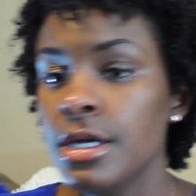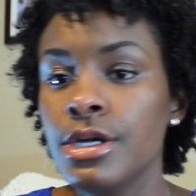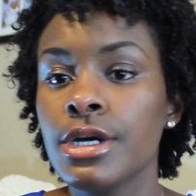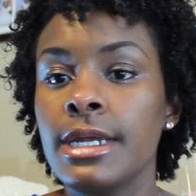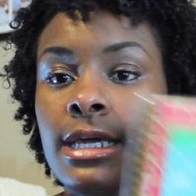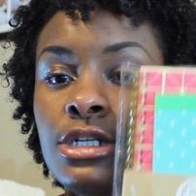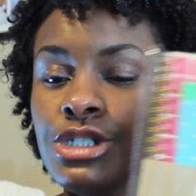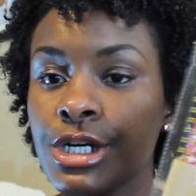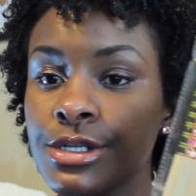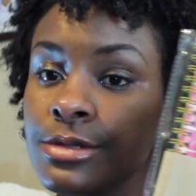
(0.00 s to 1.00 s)
you're gonna get a
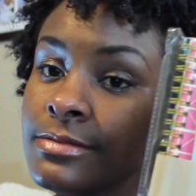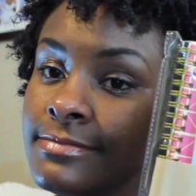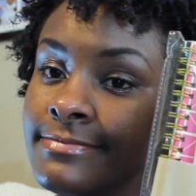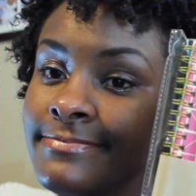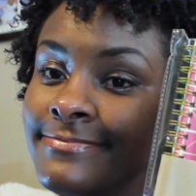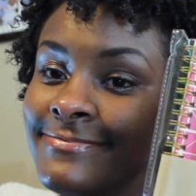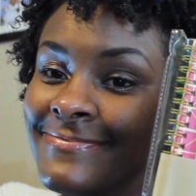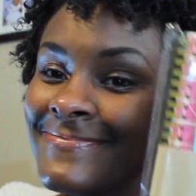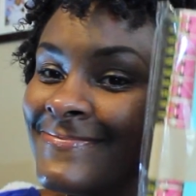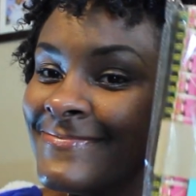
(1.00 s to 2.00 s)
journal.
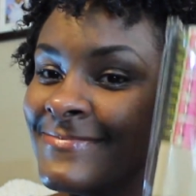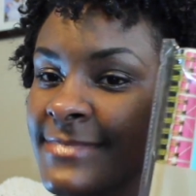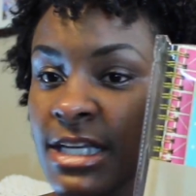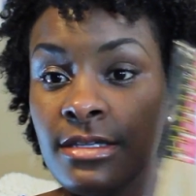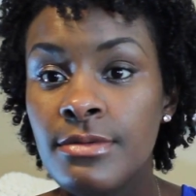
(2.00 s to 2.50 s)
It's